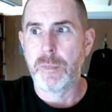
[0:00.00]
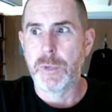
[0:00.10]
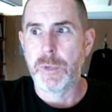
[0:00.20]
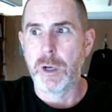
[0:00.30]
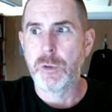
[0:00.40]

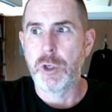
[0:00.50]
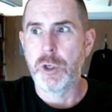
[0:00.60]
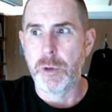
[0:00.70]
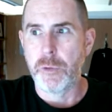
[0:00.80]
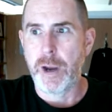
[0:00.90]
You know,
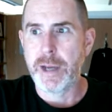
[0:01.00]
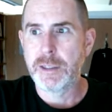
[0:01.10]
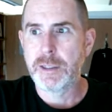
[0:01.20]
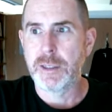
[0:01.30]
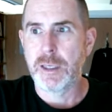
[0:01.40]
human
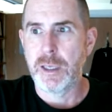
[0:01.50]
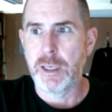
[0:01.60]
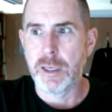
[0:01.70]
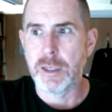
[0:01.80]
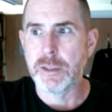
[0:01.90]
rights
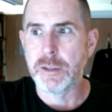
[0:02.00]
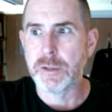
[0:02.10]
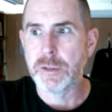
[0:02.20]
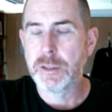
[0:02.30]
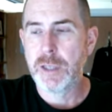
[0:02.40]

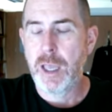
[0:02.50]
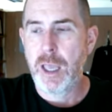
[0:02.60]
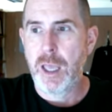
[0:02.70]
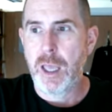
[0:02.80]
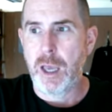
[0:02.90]
is
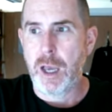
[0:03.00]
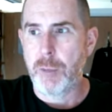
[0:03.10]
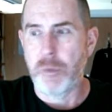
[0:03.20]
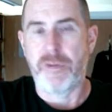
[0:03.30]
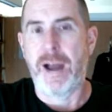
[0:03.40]

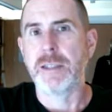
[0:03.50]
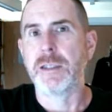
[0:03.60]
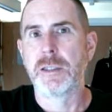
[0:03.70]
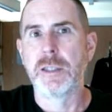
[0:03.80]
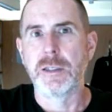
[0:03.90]

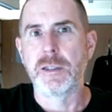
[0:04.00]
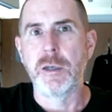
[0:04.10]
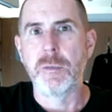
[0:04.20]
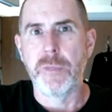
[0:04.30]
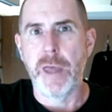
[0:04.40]
provides a
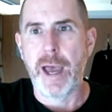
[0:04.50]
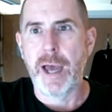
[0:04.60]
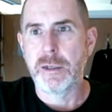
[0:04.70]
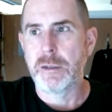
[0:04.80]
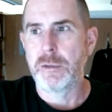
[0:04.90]
system
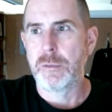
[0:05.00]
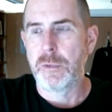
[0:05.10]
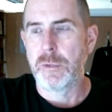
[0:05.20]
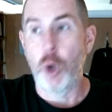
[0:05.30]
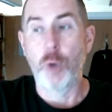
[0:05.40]
that
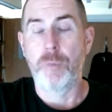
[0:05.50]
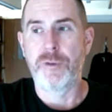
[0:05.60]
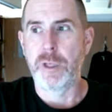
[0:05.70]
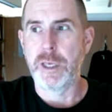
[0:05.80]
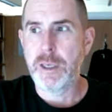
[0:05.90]

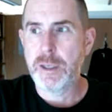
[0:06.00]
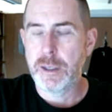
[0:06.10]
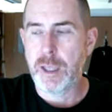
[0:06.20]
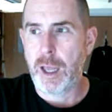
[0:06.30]
hopefully